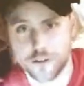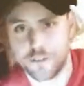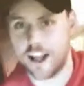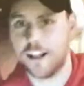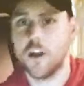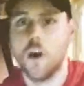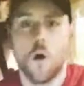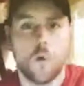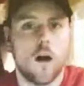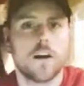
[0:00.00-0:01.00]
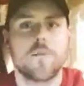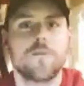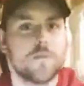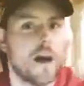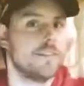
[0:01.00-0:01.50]
Gravel. Welcome
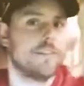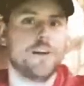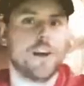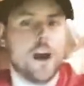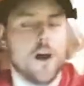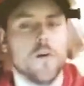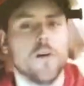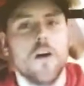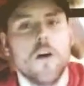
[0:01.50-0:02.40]
to my studio.